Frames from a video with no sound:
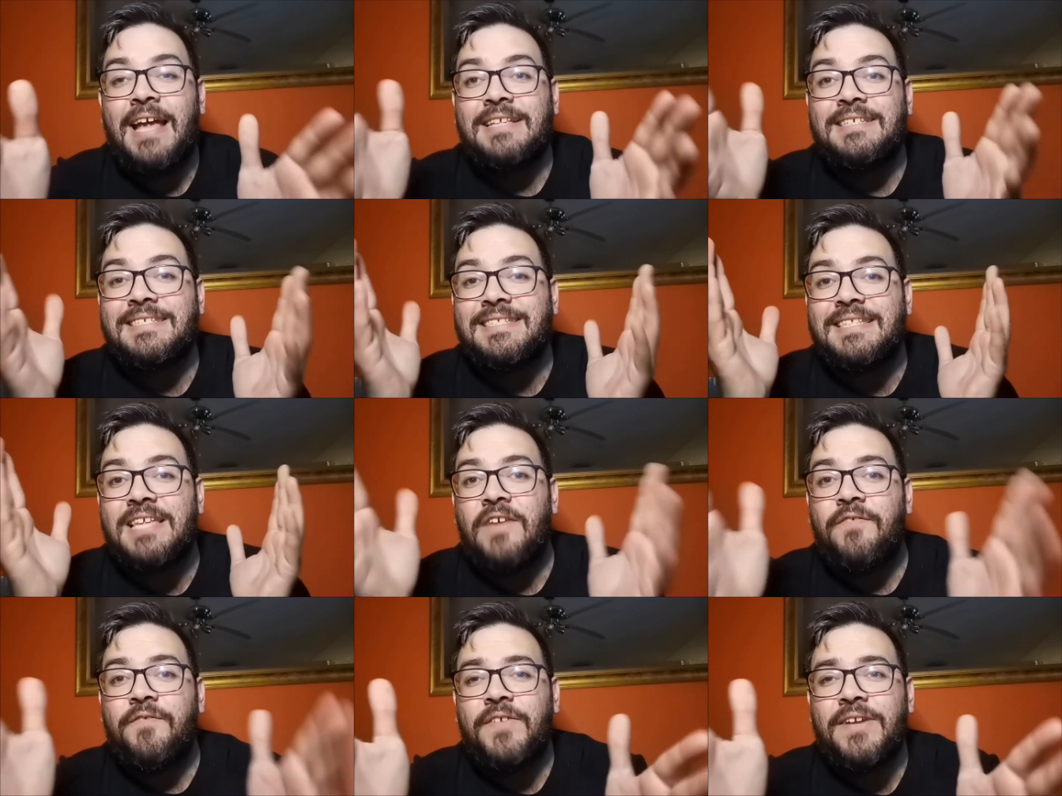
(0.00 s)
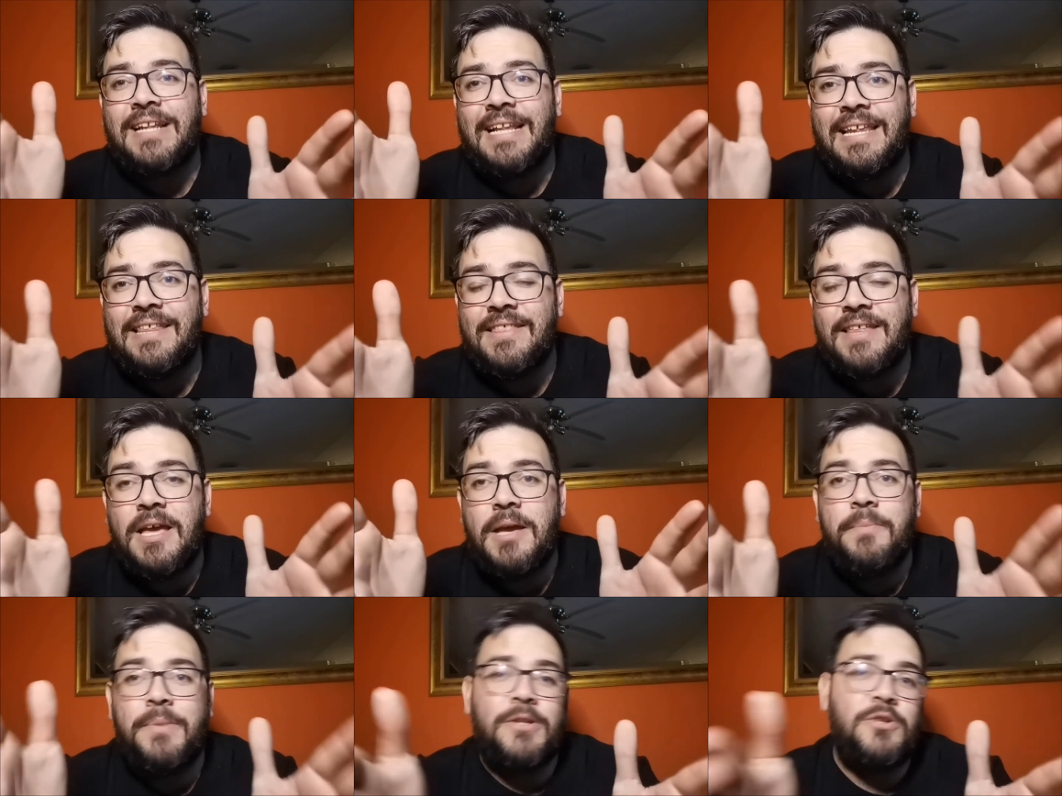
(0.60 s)
It's definitely
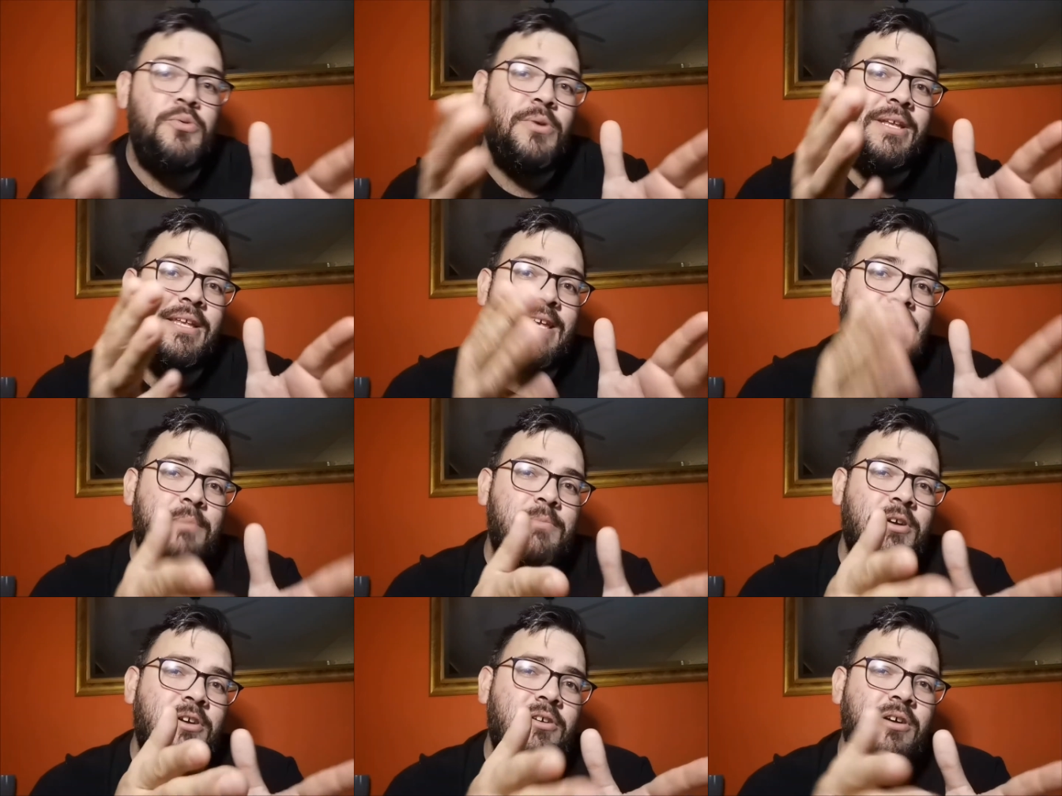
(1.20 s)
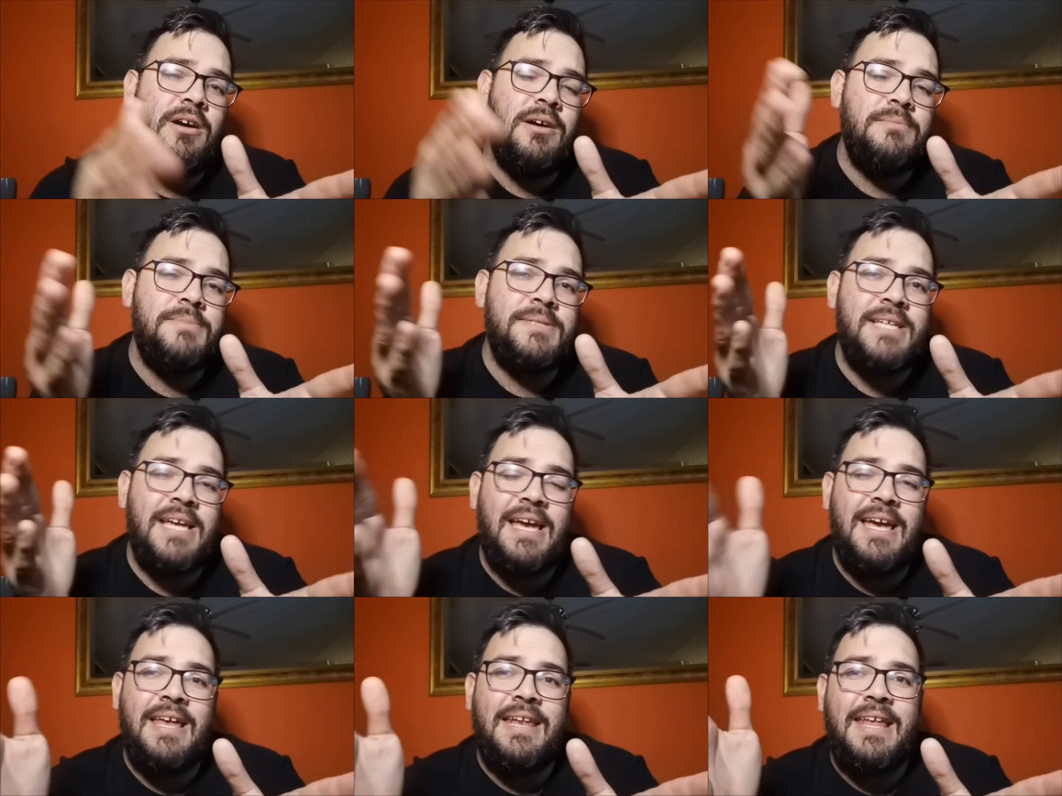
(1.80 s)
there between Cameron Grimes
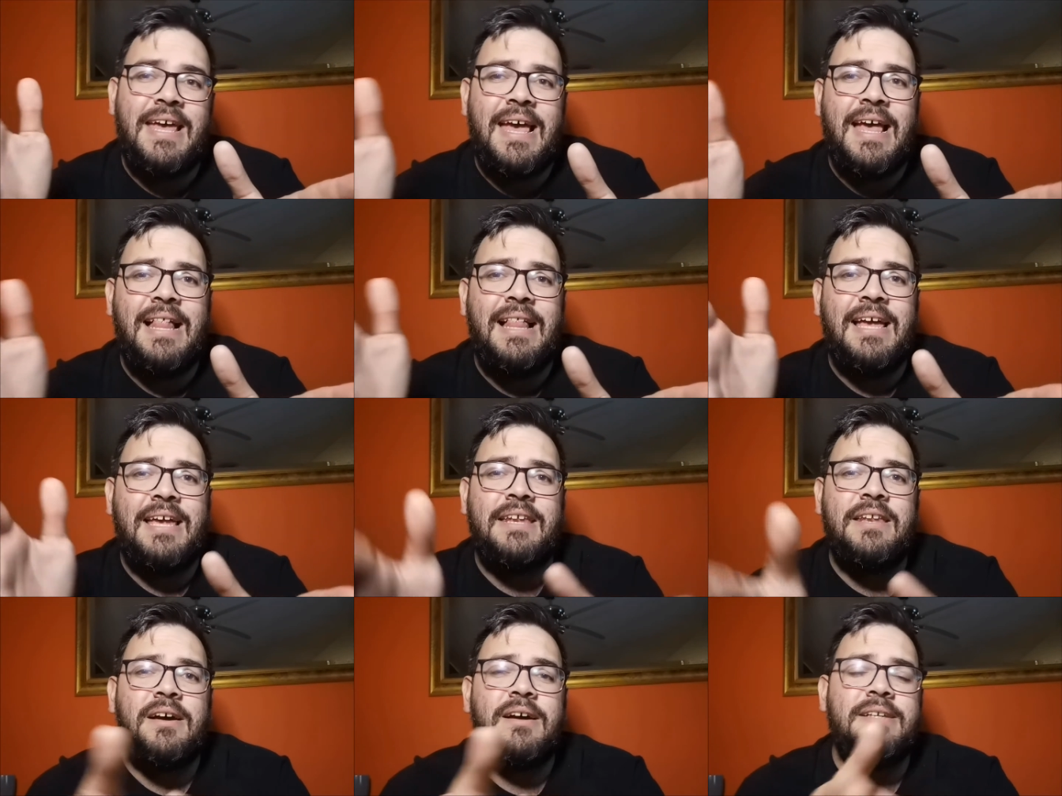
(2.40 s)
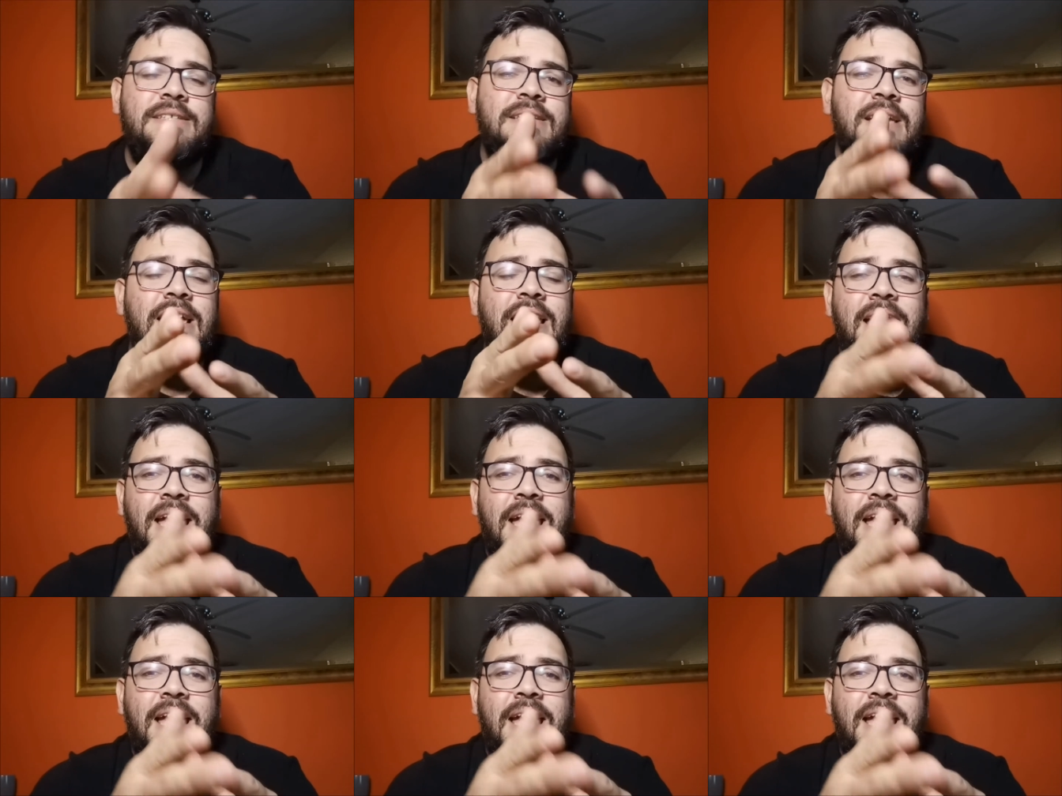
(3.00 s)
and LA Knight,